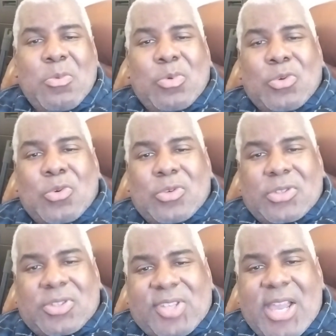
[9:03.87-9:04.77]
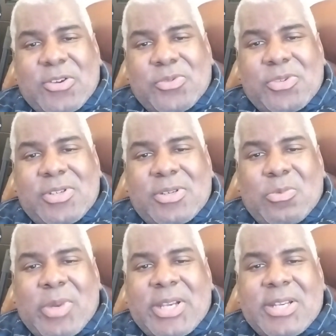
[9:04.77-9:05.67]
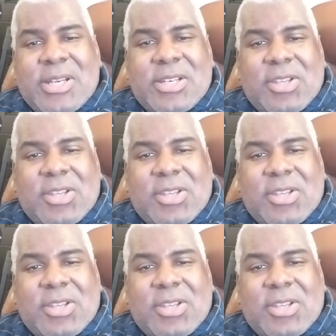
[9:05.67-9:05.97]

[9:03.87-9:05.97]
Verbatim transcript: will sound when